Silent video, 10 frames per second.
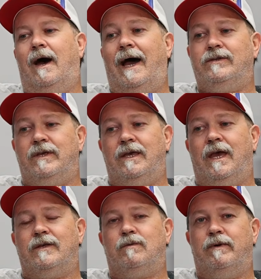I say
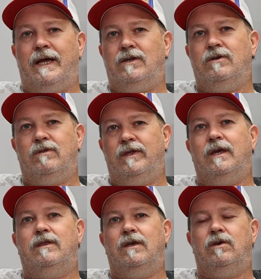yes, but I do
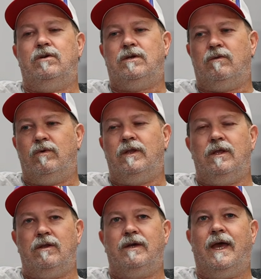think that you should really
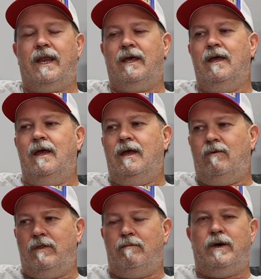look at it
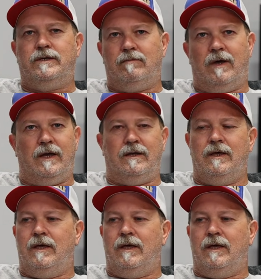with a budget mind.